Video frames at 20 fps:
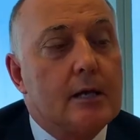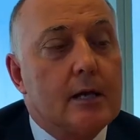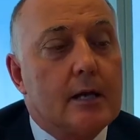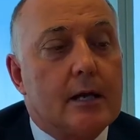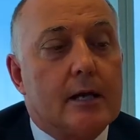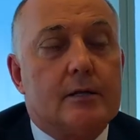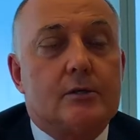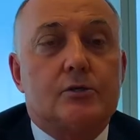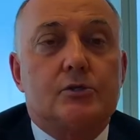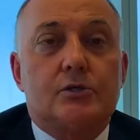
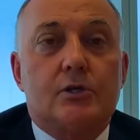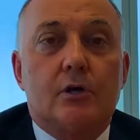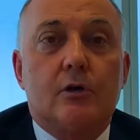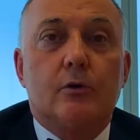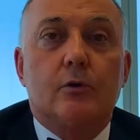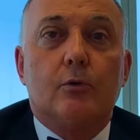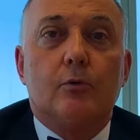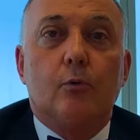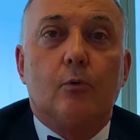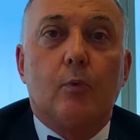And
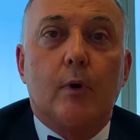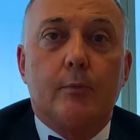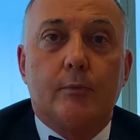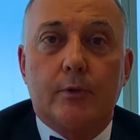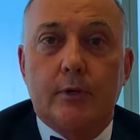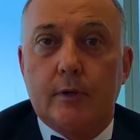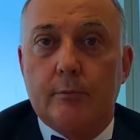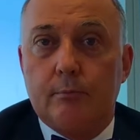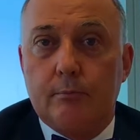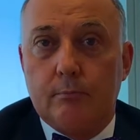so when
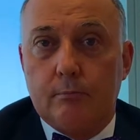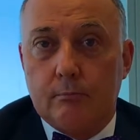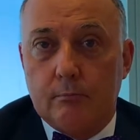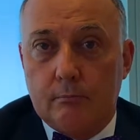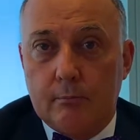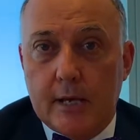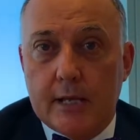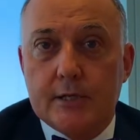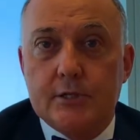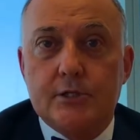we're
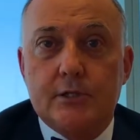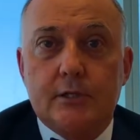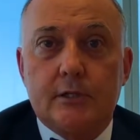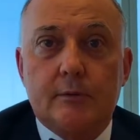managing